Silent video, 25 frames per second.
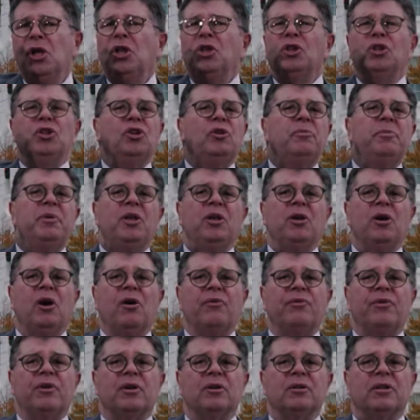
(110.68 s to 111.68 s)
Looming
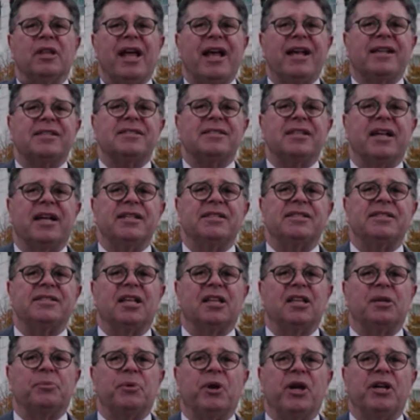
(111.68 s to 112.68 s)
over last night's
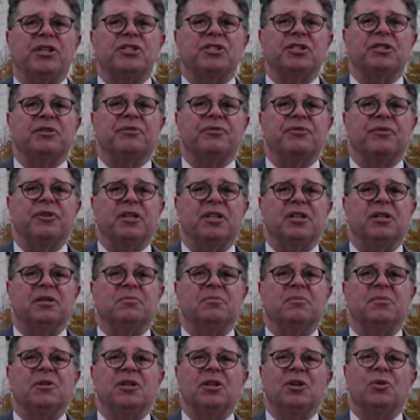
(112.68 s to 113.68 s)
celebration of
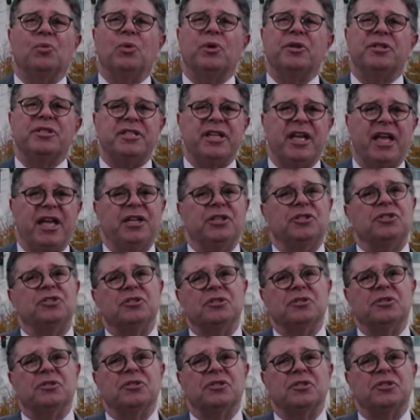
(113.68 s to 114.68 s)
freedom were
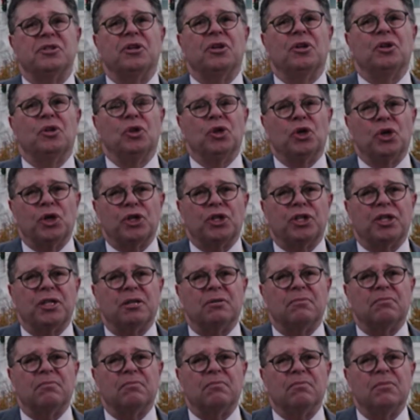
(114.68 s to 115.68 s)
dangers
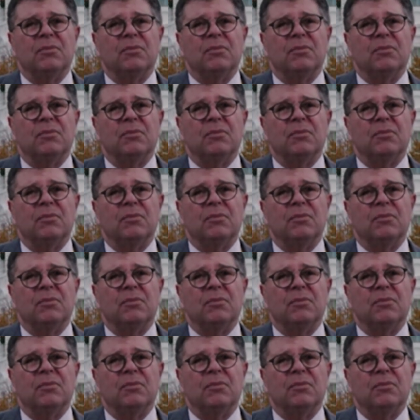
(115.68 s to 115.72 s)
lurking.